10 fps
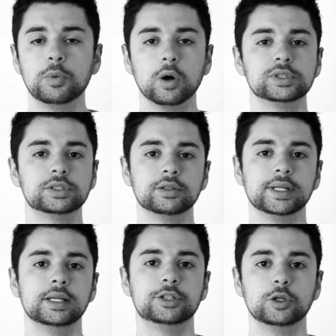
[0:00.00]
But we still
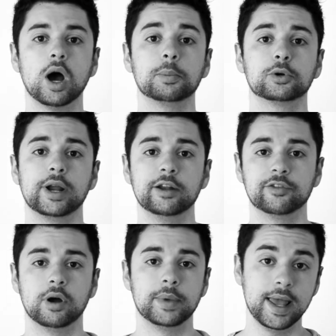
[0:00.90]
need to upgrade
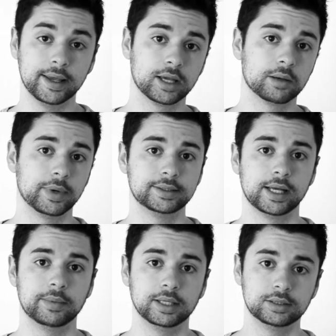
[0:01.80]
from an 8 GB
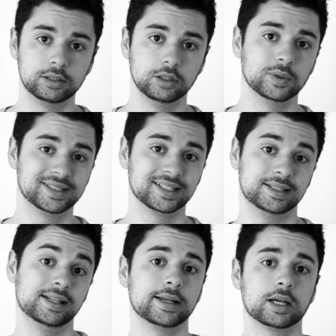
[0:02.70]
database to a
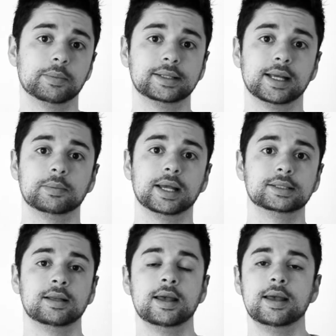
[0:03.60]
16 GB
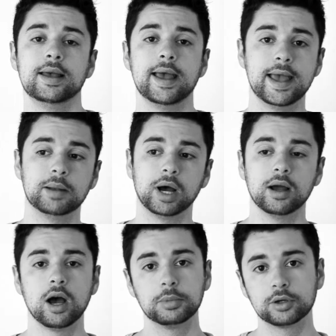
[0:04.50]
database. And by
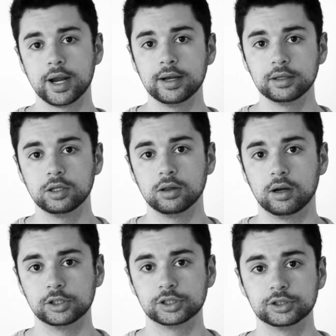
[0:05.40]
upgrading to a
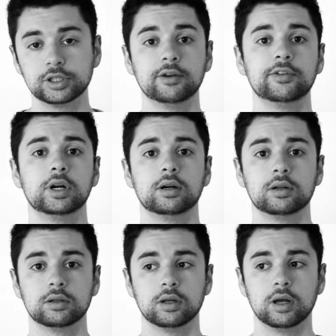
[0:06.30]
larger server,
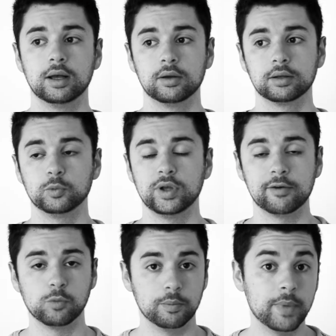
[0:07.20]
we
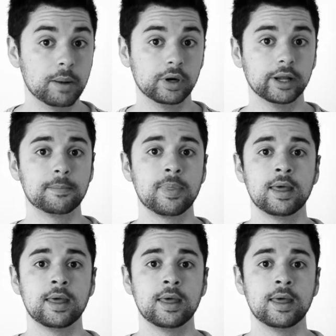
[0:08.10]
have more memory.